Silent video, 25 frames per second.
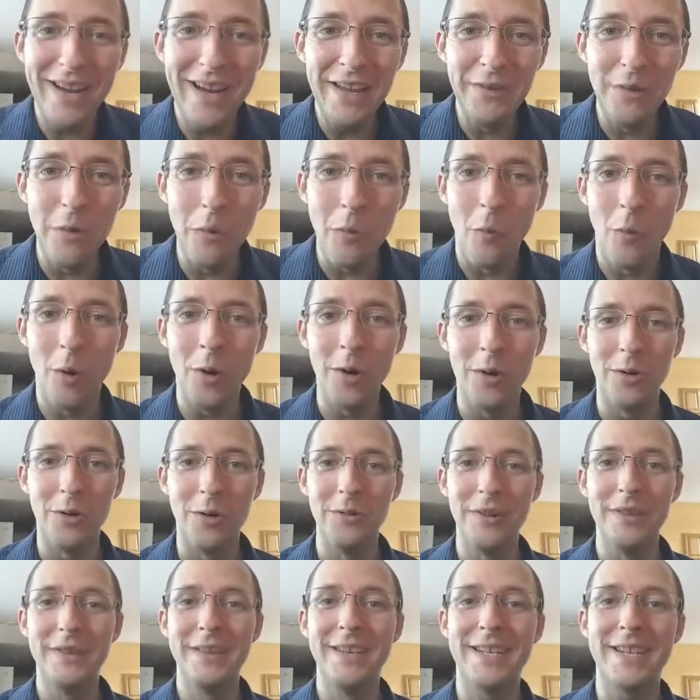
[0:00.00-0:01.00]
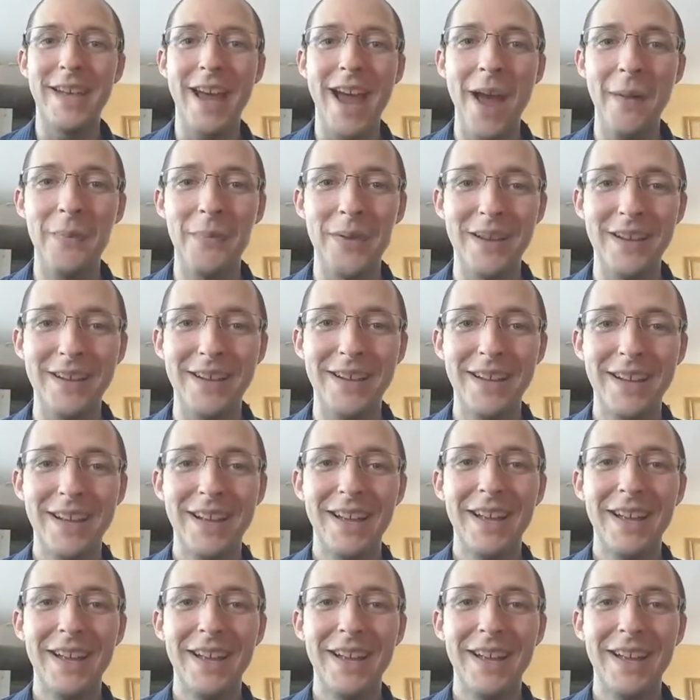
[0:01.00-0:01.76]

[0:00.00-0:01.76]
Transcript: in the world did this happen?